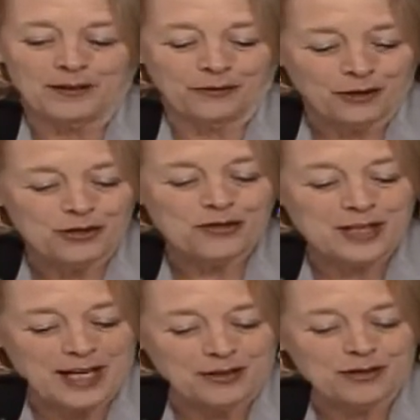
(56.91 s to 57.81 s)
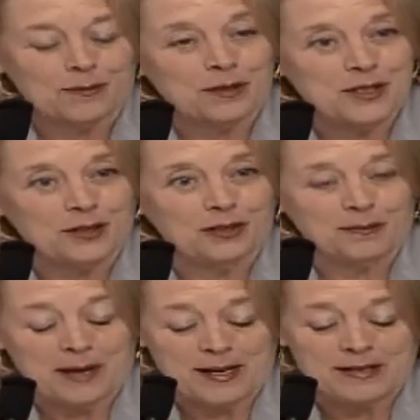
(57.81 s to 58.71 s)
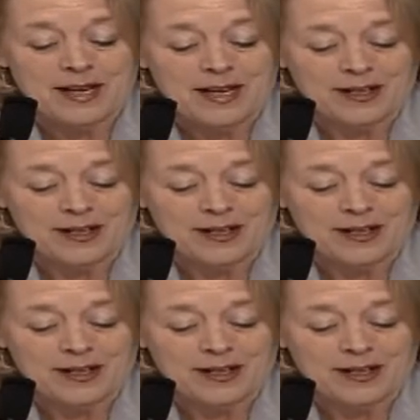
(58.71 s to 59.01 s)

the first states to participate